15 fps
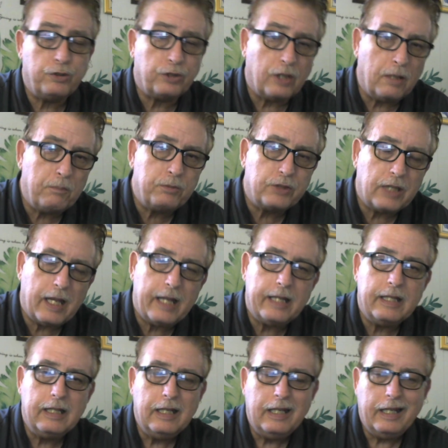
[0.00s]
Some say
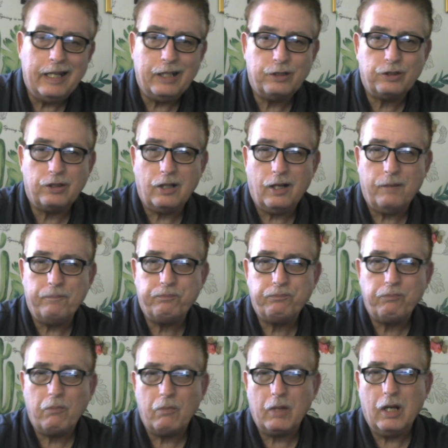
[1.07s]
it's
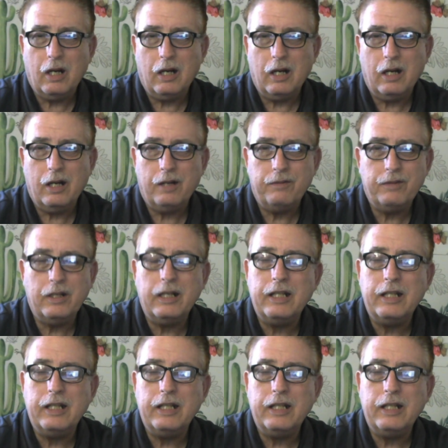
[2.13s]
it